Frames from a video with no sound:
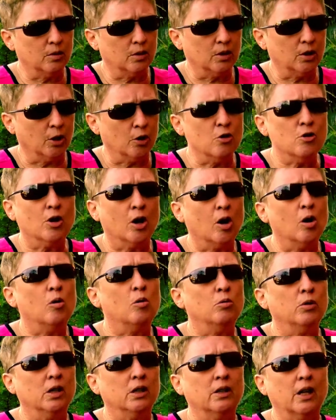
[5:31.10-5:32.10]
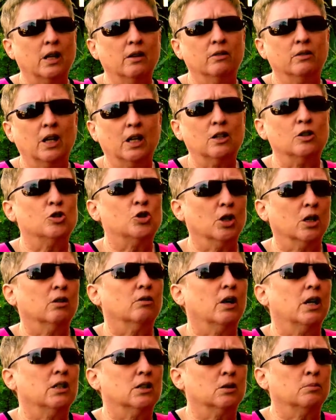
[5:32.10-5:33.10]
they're known, and they can
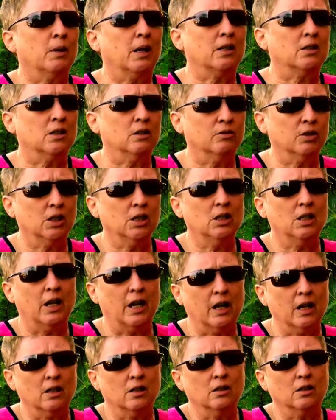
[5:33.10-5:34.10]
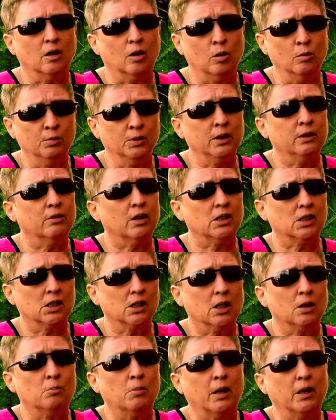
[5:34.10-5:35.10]
generate some activity and hopefully raise a
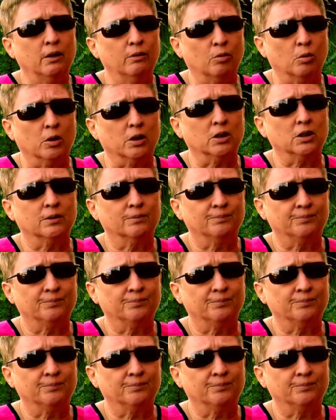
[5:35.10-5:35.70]
little money for us.